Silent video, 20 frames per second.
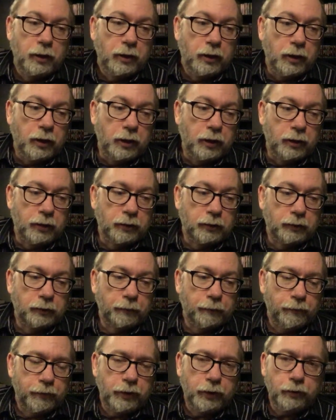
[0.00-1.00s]
Uh,
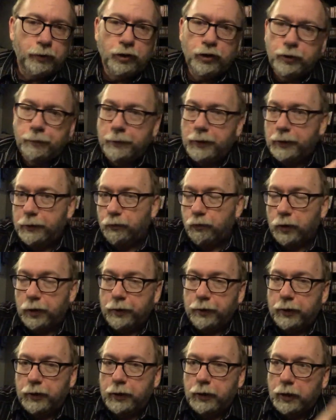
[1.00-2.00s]
she used to be one
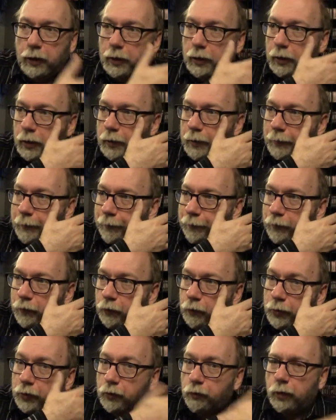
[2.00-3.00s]
of the uh,
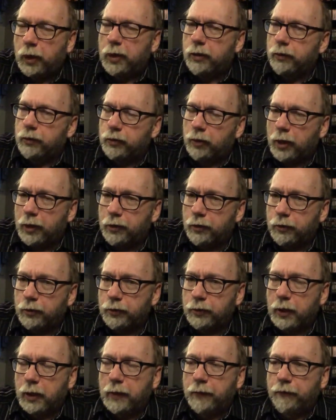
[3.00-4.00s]
one of the writers or
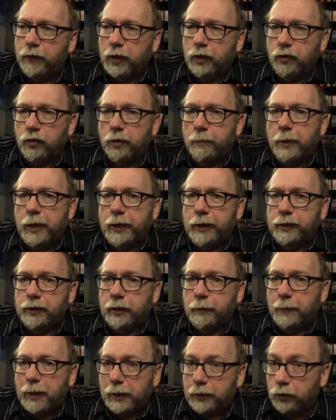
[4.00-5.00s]
editors on Fangoria
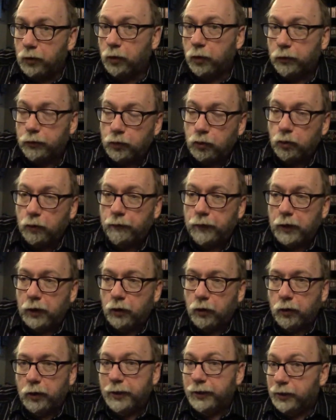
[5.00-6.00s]
magazine back in the old school
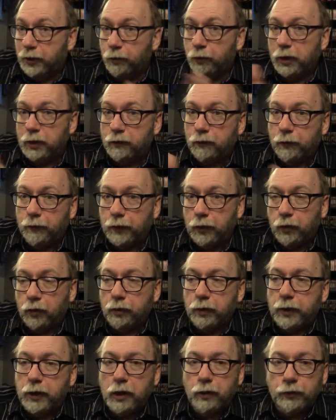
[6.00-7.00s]
Fangoria, and she writes for
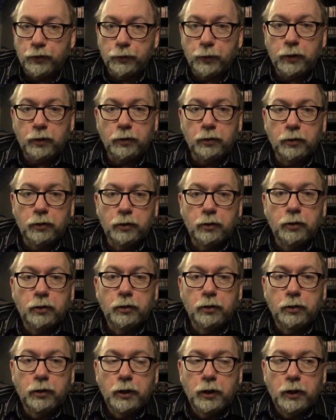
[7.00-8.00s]
Fangoria now as well.
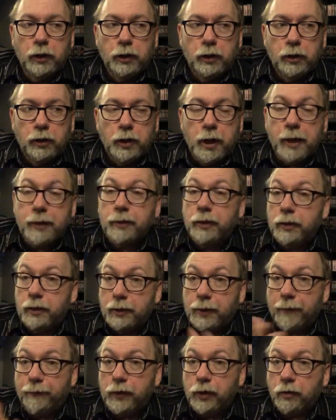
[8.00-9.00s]
Actually,
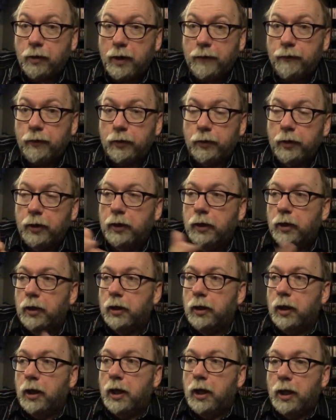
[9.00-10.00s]
Stephanie Crawford,
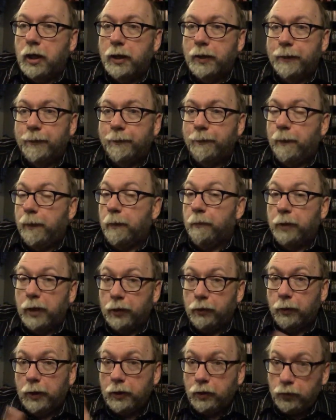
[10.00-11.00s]
uh, by
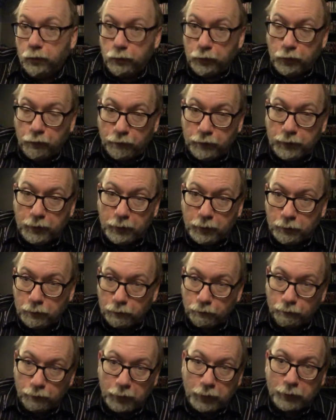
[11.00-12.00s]
the way, who you've seen
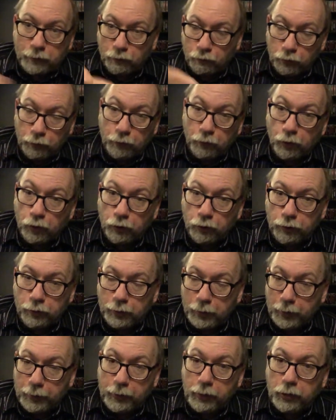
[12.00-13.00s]
like you heard
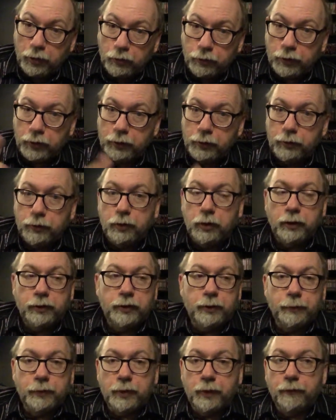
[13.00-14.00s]
on here, she's done
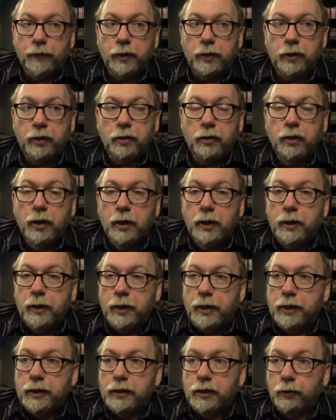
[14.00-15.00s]
some stuff on here,
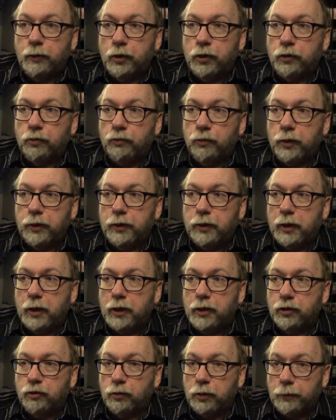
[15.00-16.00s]
and she works with uh,
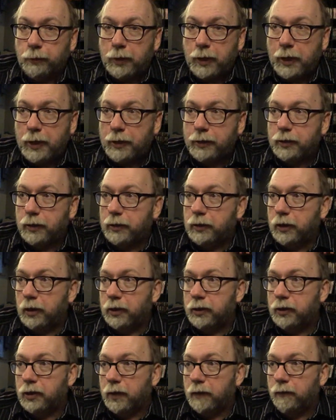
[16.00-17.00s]
Screamcast and she
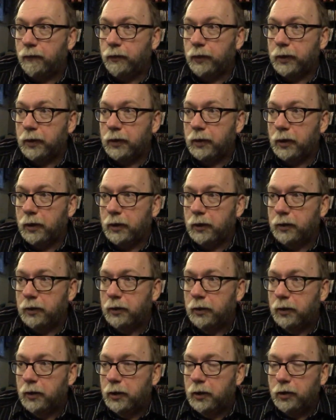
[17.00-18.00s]
does stuff with uh,
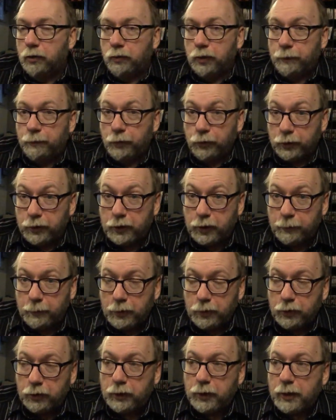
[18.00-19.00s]
with Pure
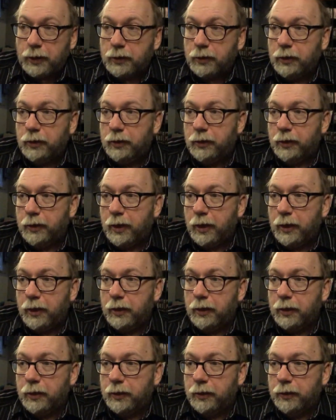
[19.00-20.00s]
Cinema. She actually did
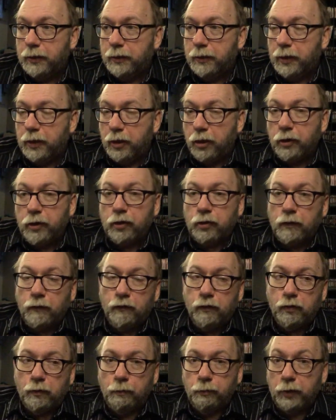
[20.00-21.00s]
a uh, an article
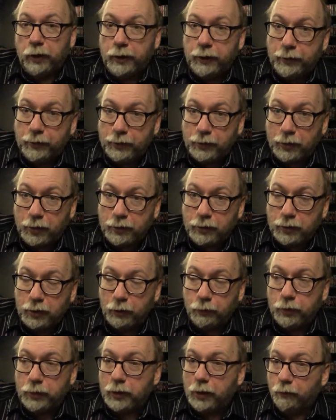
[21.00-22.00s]
for Bloody
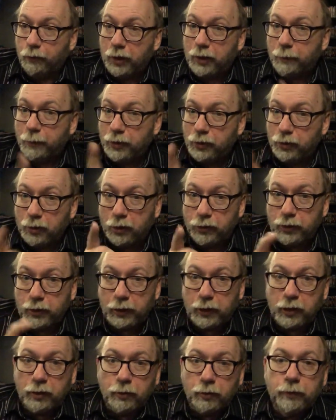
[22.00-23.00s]
Disgusting, which I recommend you all
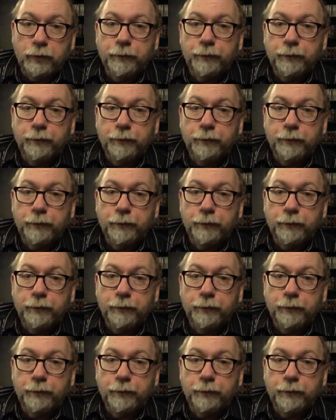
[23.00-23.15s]
check out.